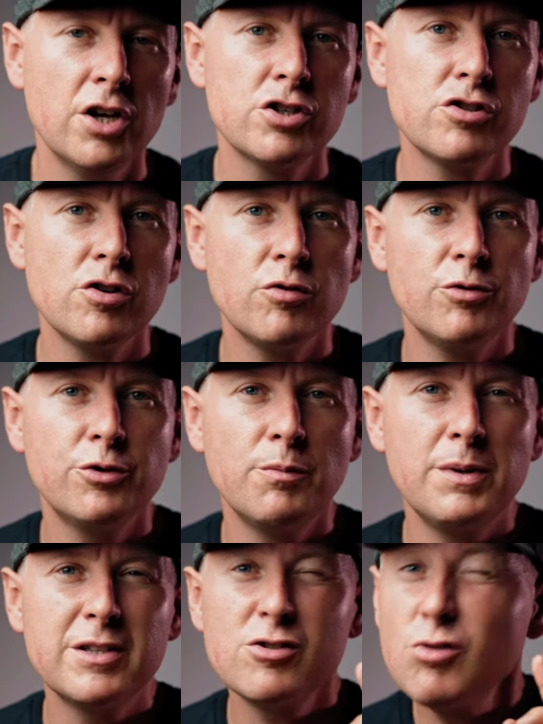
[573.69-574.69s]
So to
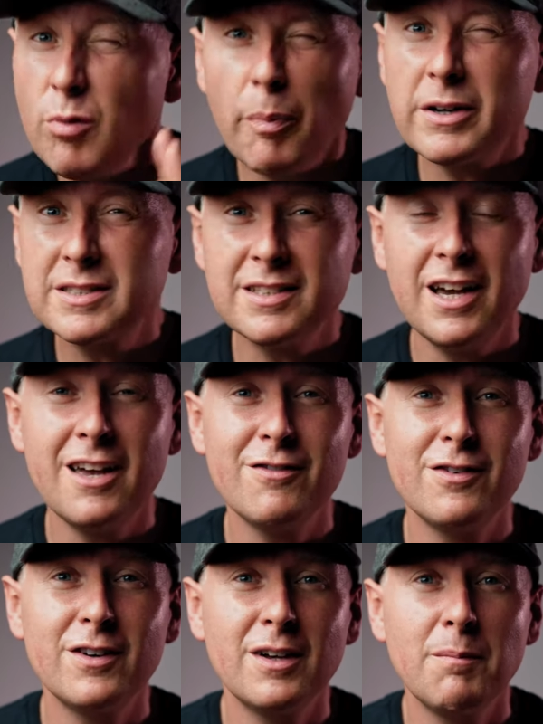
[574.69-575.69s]
be super
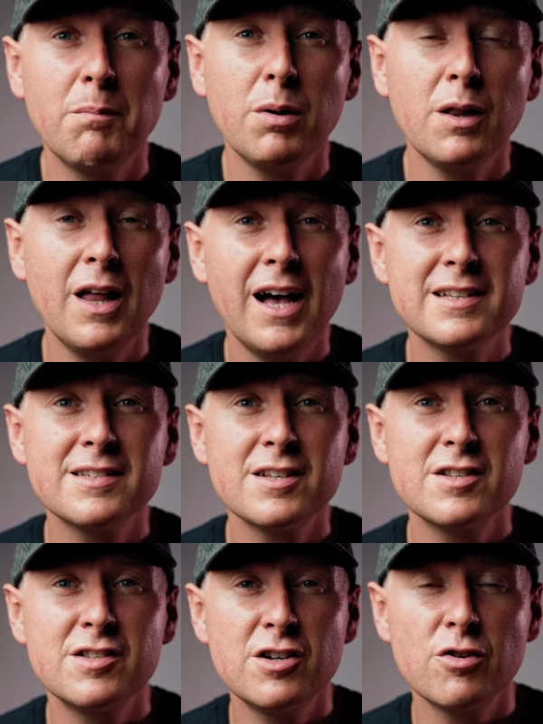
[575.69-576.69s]
safe,
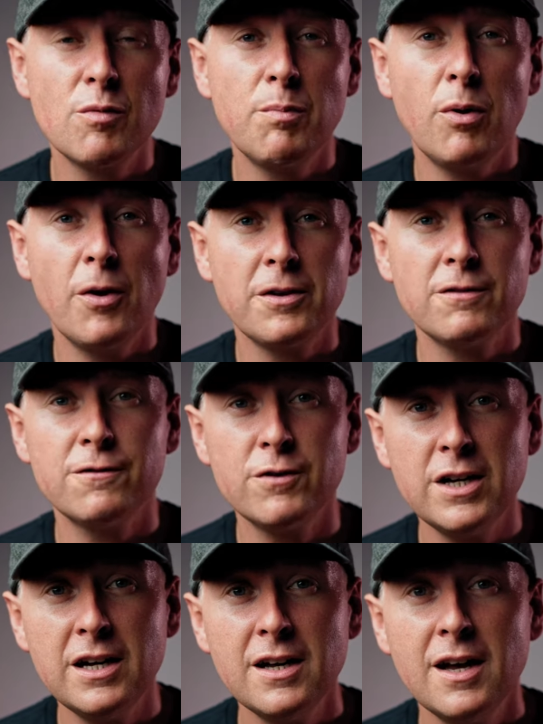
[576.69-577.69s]

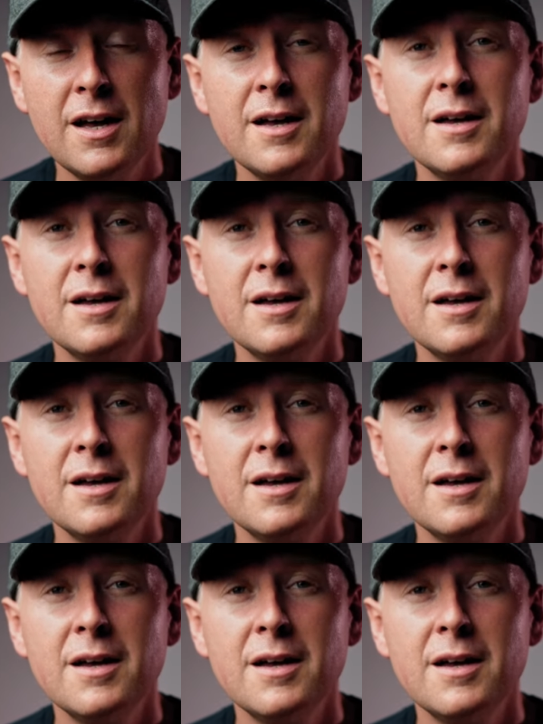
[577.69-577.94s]
+0.3,